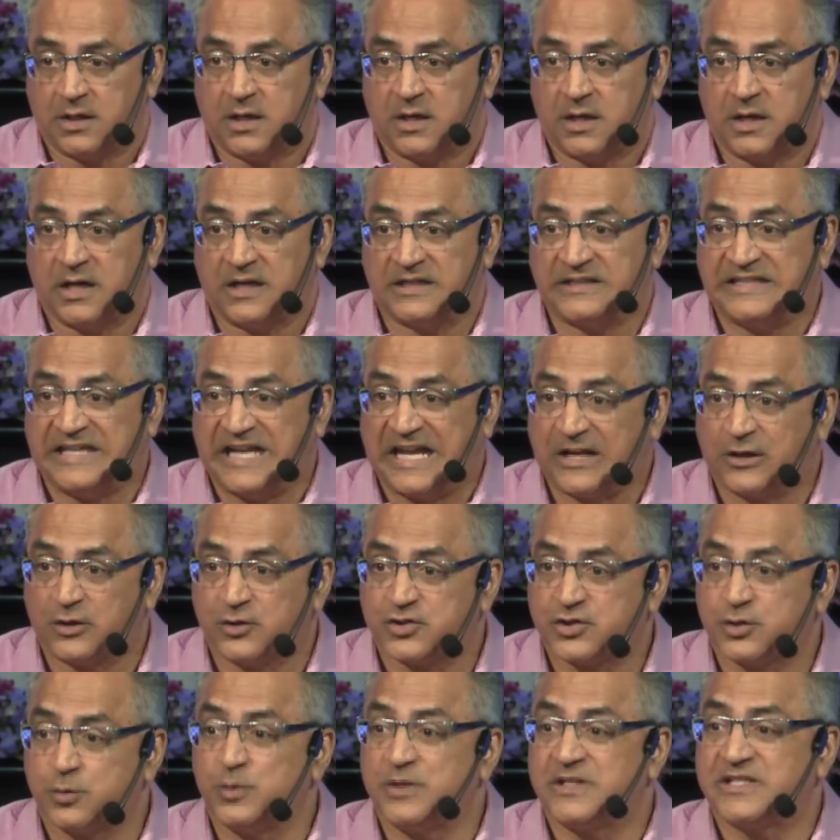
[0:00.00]
And the
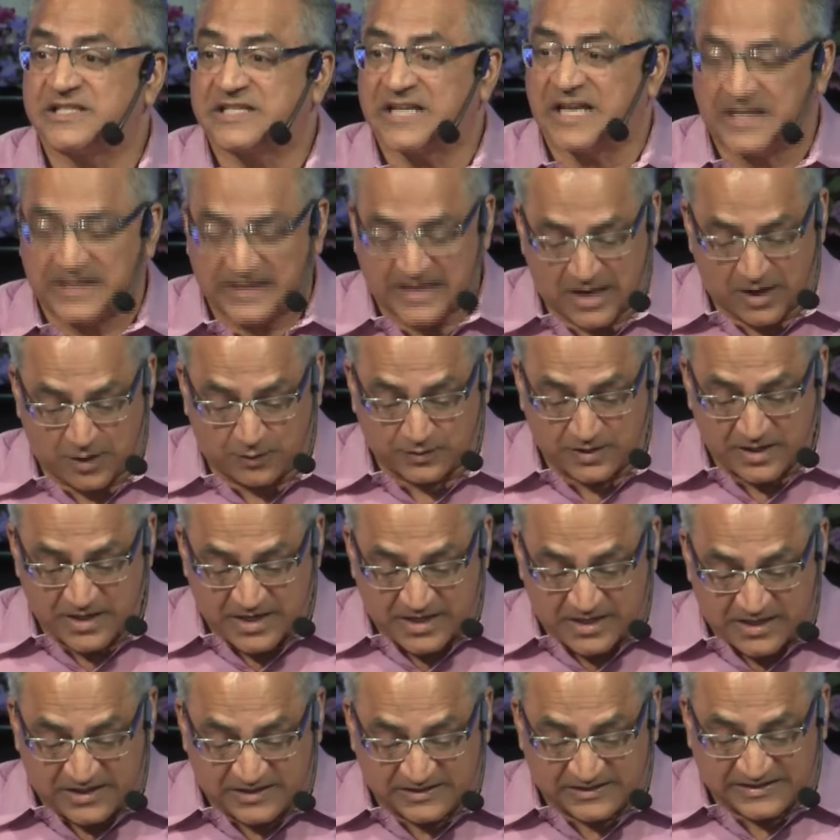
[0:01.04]
energy we send out
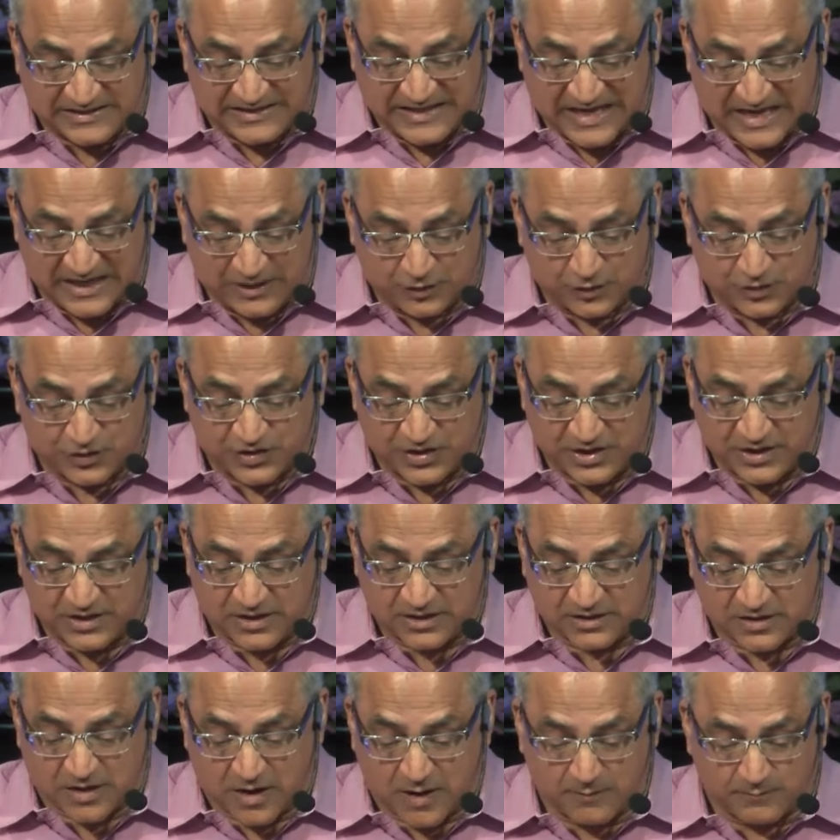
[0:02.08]
is the energy that
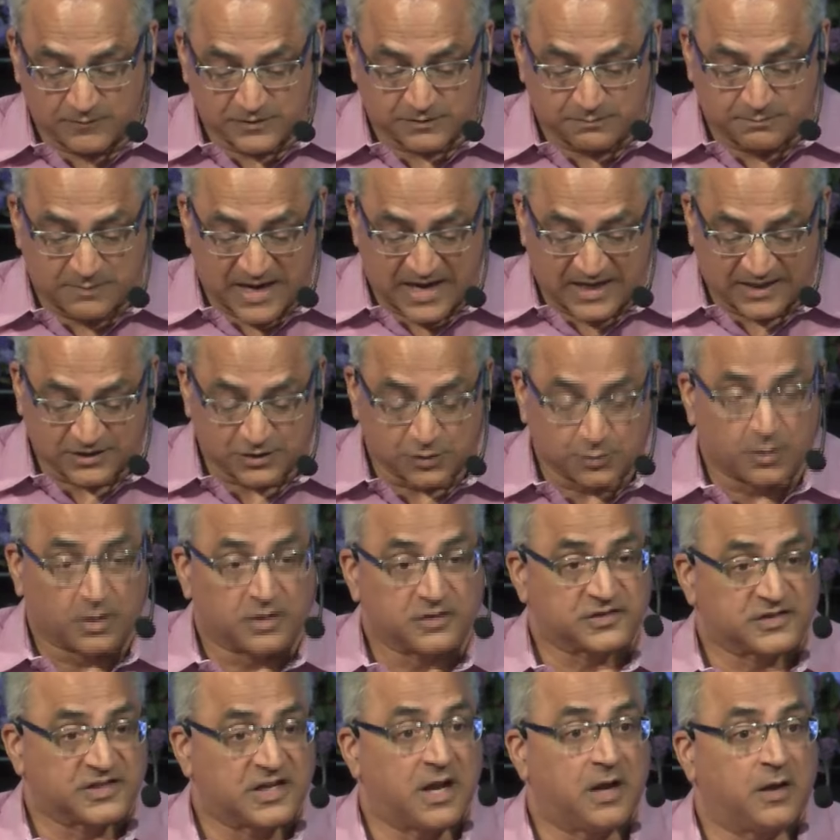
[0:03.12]
comes back to
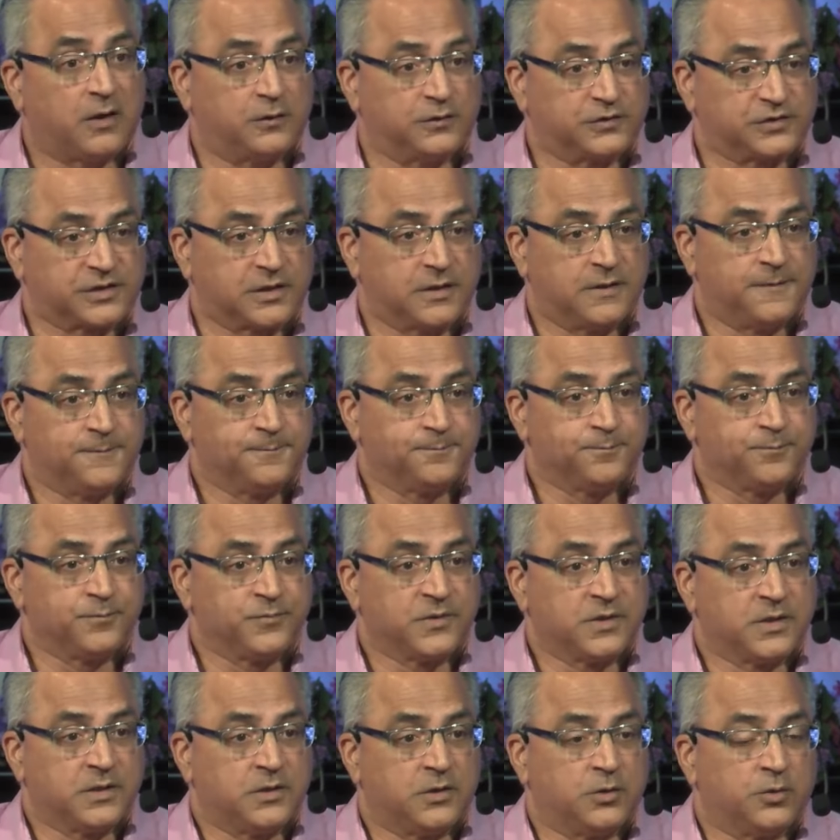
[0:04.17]
ourselves.
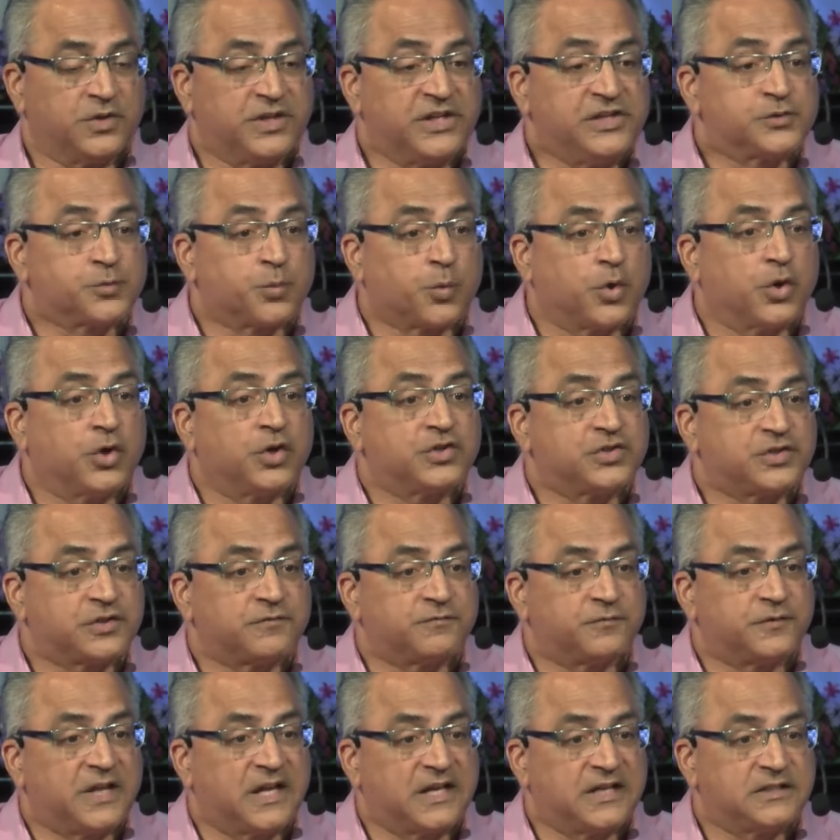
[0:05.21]
You know, these words of
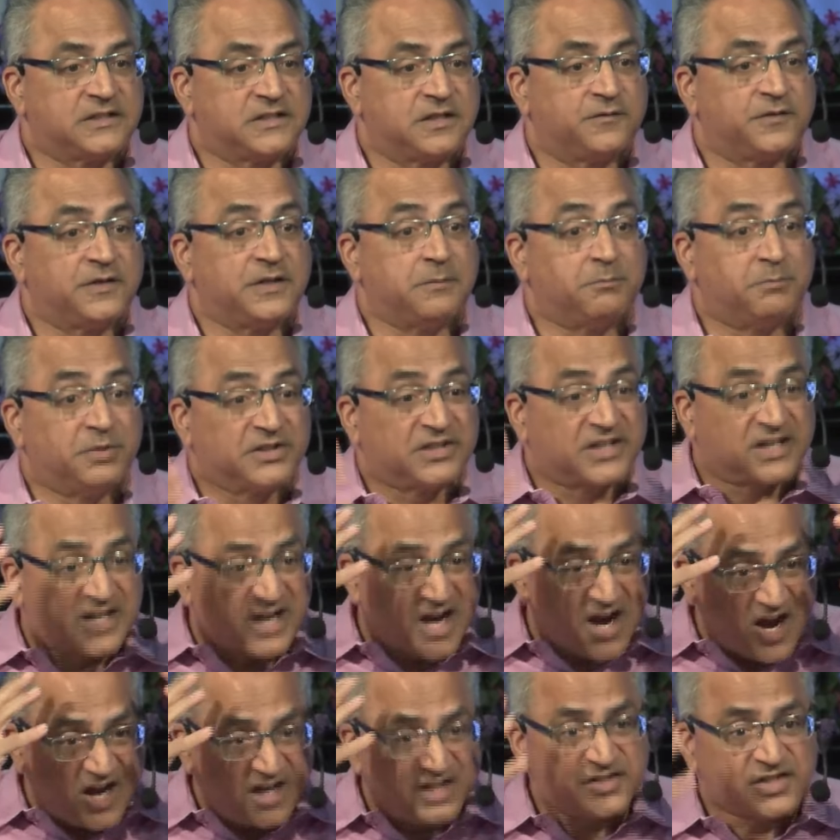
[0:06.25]
negativity build a
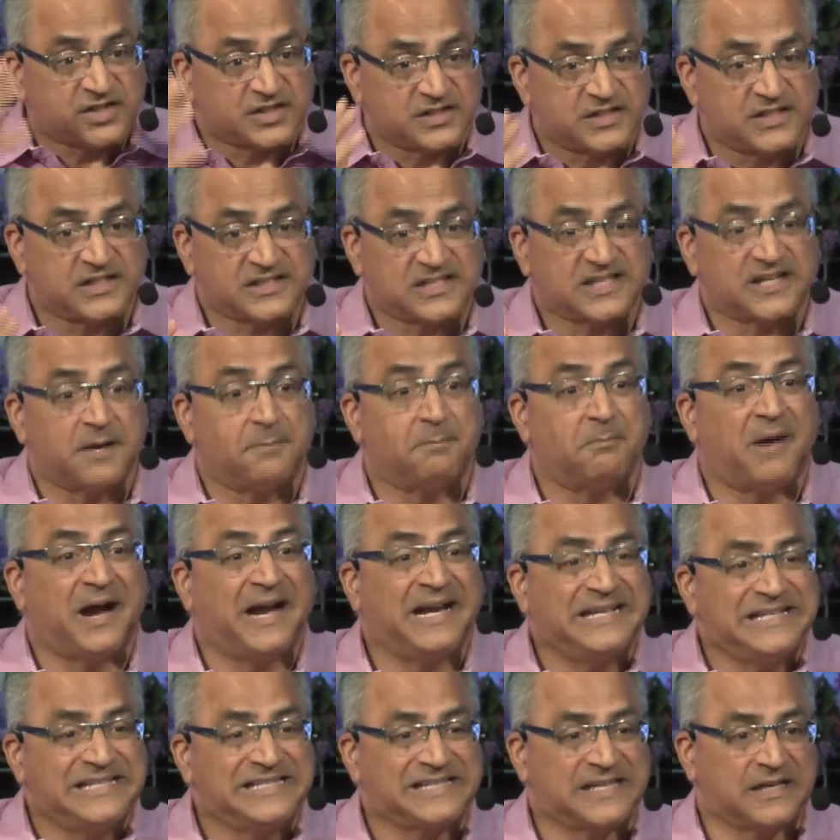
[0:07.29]
consciousness and a
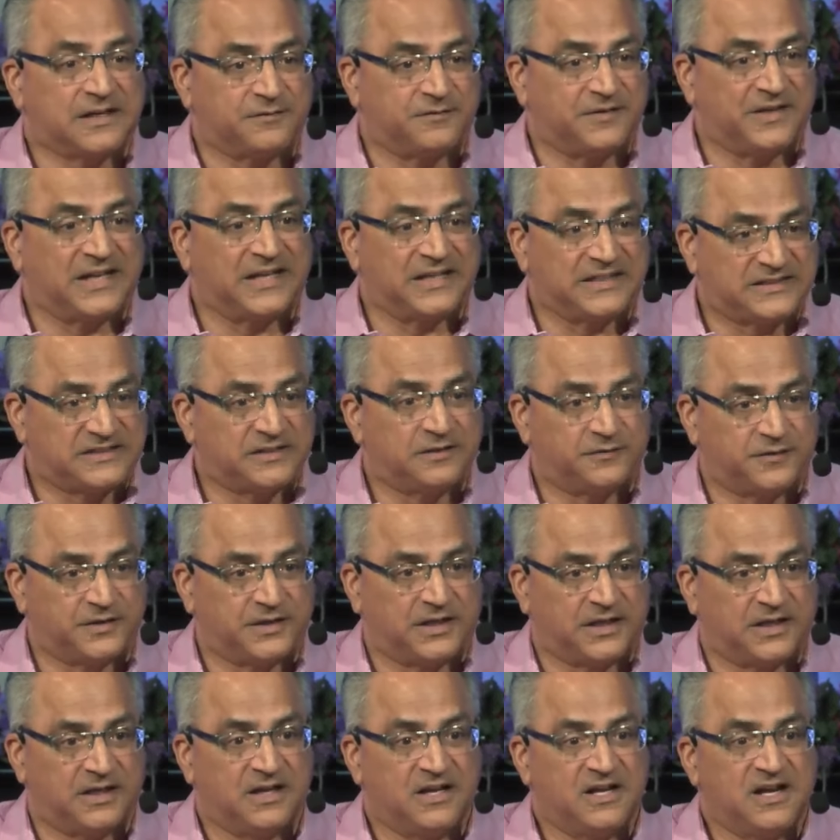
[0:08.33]
mindset of
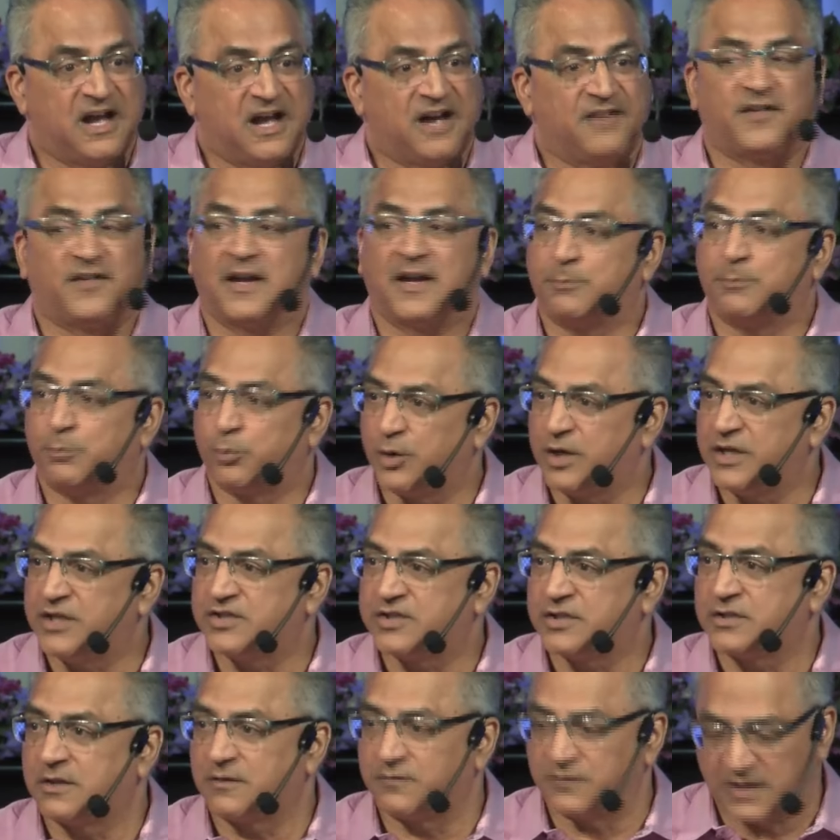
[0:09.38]
negativity, a
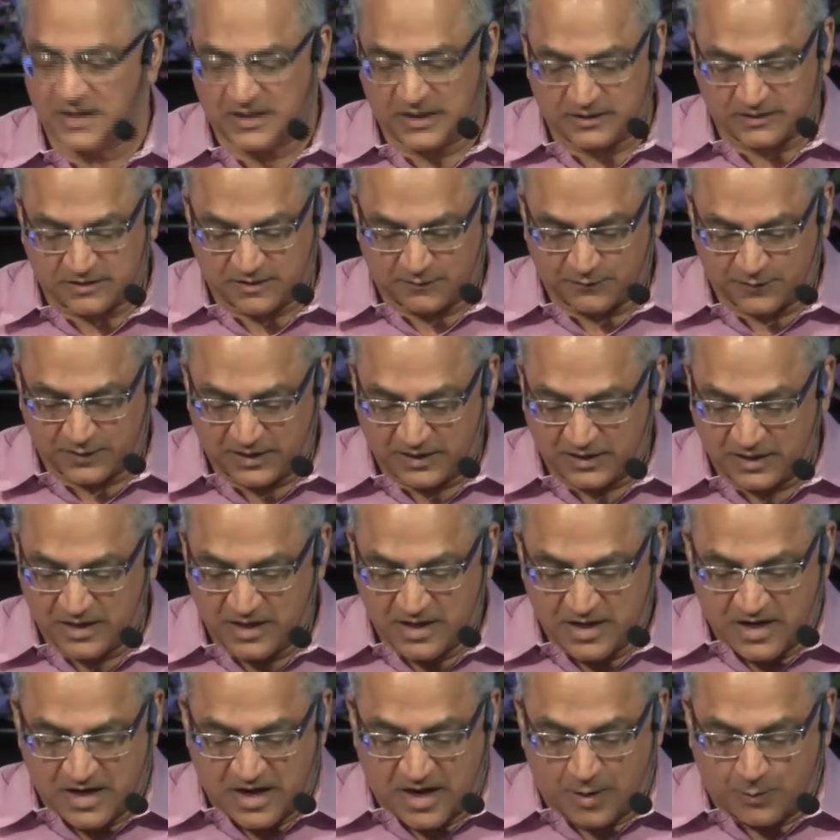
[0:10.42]
vibration of negativity,
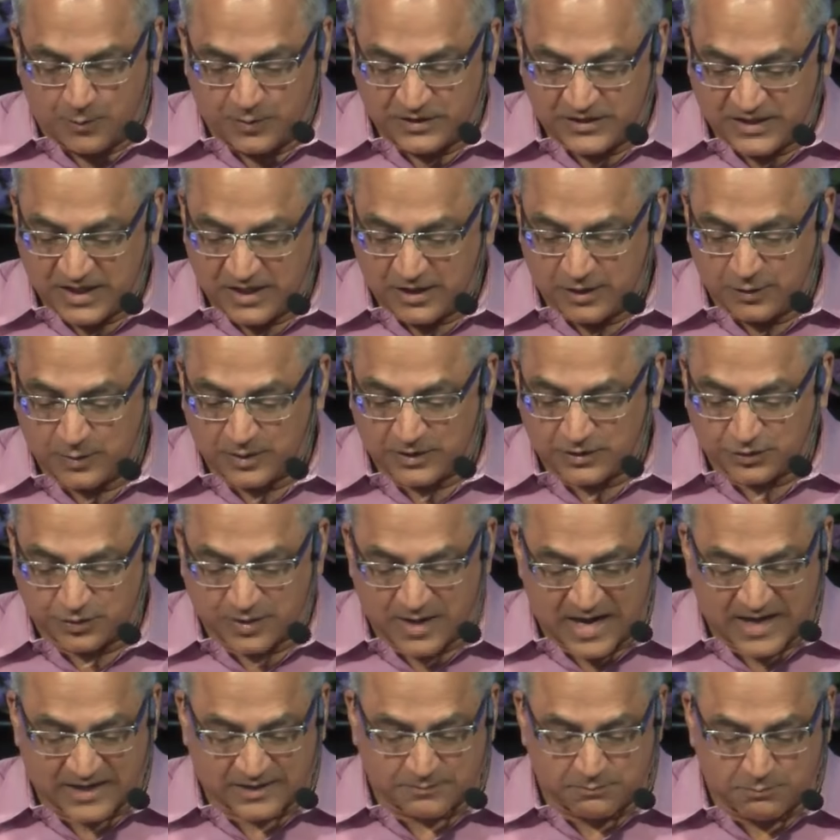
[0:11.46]
and we tend to
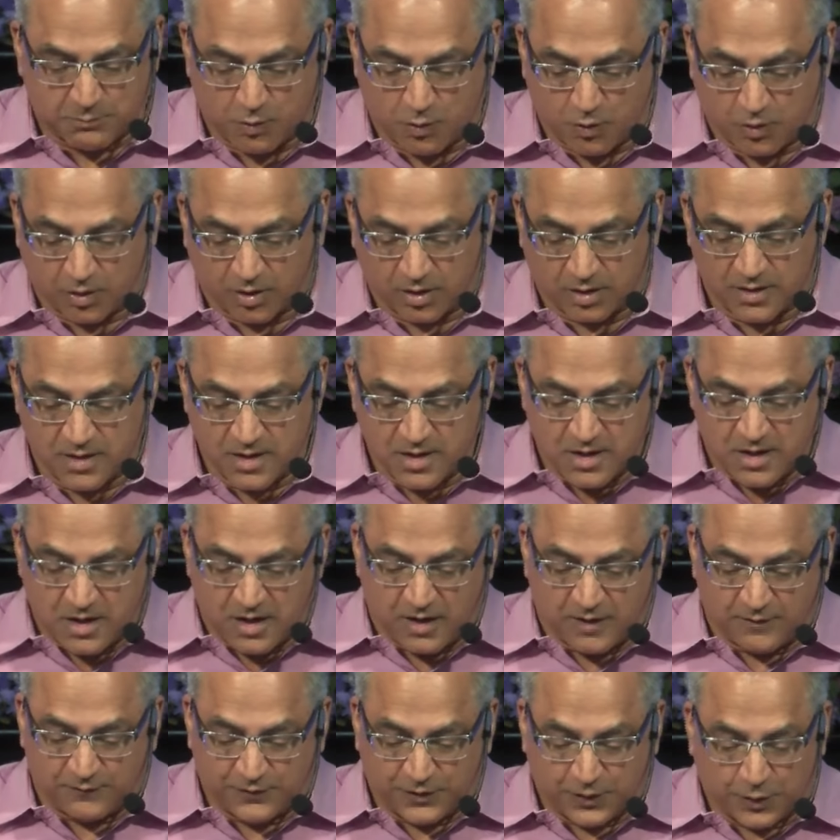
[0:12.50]
attract more
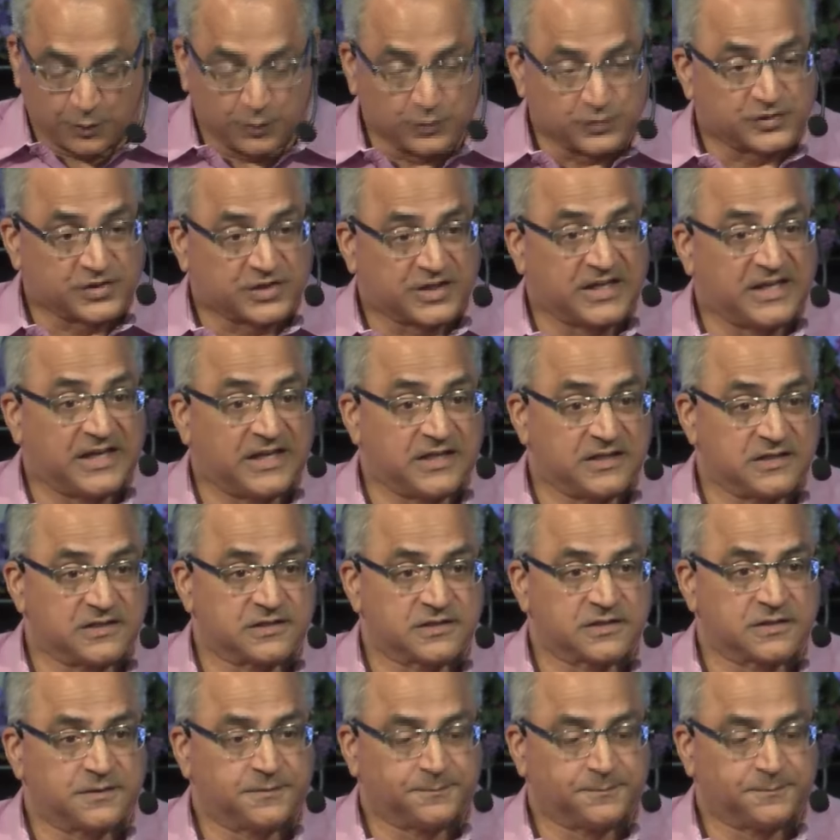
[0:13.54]
of those things.